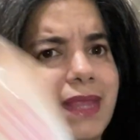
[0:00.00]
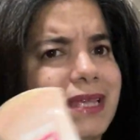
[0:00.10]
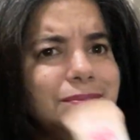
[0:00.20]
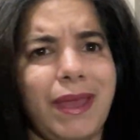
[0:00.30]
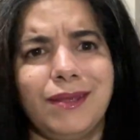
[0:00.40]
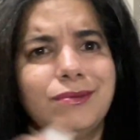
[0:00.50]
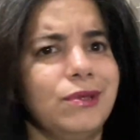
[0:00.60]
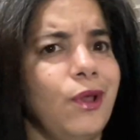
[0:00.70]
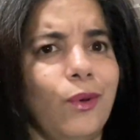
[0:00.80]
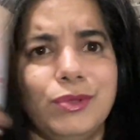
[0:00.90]
That's my
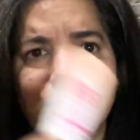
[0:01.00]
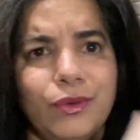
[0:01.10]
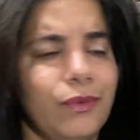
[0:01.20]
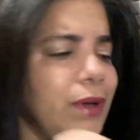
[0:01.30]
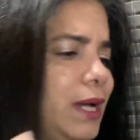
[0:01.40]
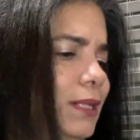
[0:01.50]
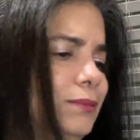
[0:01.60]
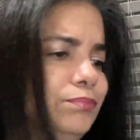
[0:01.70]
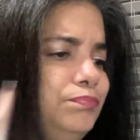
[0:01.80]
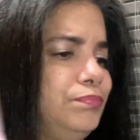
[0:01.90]
go-to. I
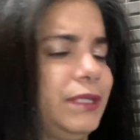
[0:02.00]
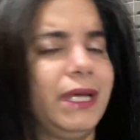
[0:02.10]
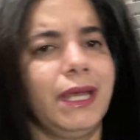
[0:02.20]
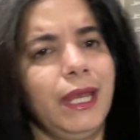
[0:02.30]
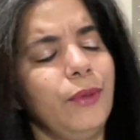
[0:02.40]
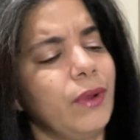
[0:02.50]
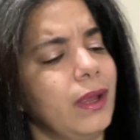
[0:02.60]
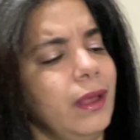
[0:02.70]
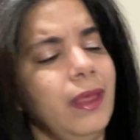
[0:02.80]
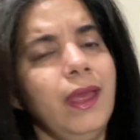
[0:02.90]
put it
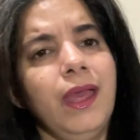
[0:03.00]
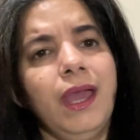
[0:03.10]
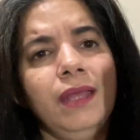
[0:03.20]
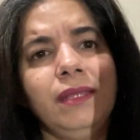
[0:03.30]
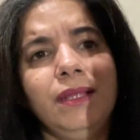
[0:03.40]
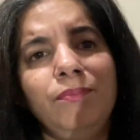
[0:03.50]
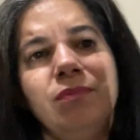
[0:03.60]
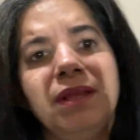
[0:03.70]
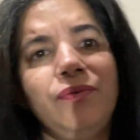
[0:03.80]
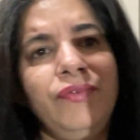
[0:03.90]
anywhere. And then
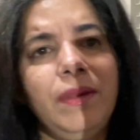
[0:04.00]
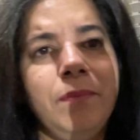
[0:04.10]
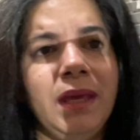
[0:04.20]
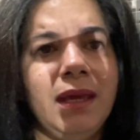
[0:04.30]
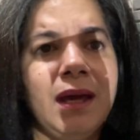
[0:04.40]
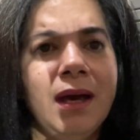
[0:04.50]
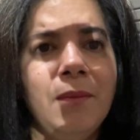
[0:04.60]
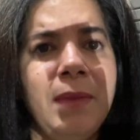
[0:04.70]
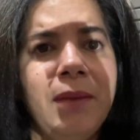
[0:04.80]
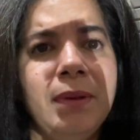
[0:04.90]
the Fit Me
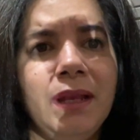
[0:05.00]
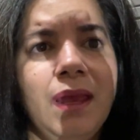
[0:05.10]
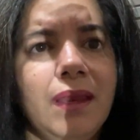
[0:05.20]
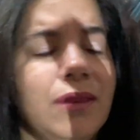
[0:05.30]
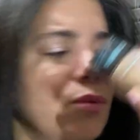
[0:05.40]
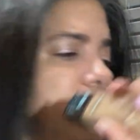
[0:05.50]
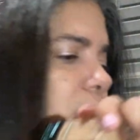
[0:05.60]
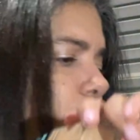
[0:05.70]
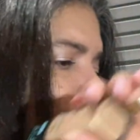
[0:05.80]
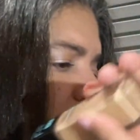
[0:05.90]
Maybelline. Those are
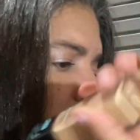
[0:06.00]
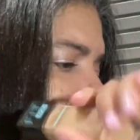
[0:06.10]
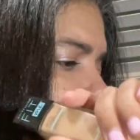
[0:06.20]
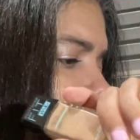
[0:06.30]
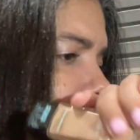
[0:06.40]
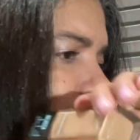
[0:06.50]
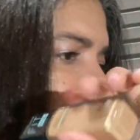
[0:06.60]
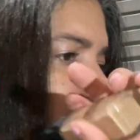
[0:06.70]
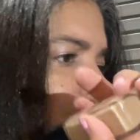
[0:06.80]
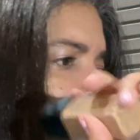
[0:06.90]
the ones that I'm
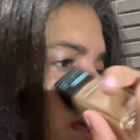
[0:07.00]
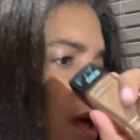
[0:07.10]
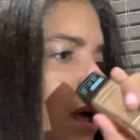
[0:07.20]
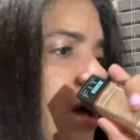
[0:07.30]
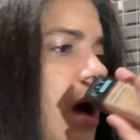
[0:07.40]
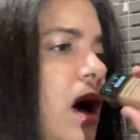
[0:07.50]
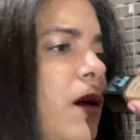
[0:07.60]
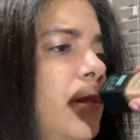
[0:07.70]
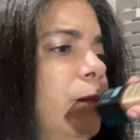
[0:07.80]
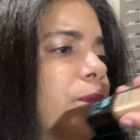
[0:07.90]
actually
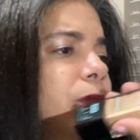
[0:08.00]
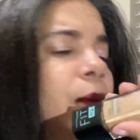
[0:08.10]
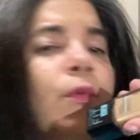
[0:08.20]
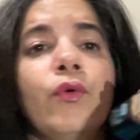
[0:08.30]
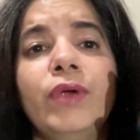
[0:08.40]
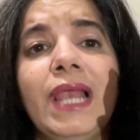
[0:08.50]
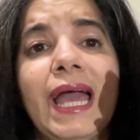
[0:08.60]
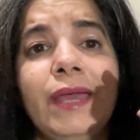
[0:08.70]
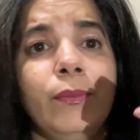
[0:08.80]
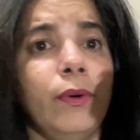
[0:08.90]
more
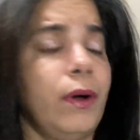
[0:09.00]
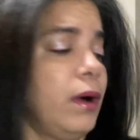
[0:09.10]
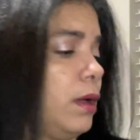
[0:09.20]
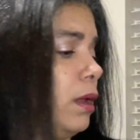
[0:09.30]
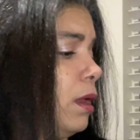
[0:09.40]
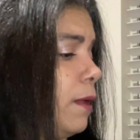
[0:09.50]
reliable on.